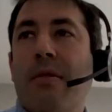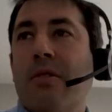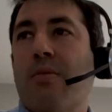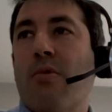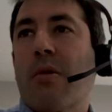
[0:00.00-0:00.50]

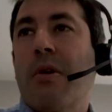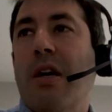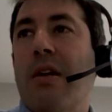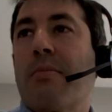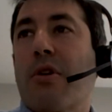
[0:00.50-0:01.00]
some work being
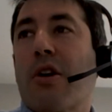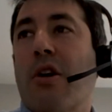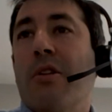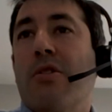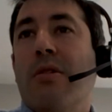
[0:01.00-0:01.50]
done in
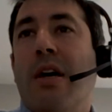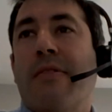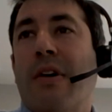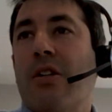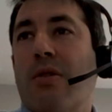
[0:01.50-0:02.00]
procurement to
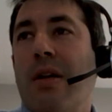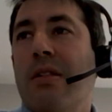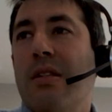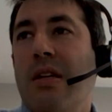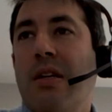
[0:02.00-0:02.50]
identify
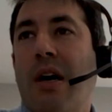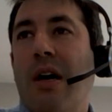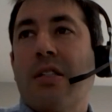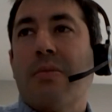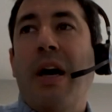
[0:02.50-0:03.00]
trends in
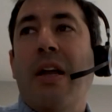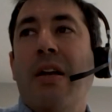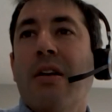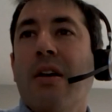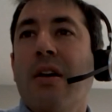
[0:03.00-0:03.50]

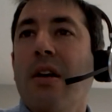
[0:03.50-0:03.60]
spend.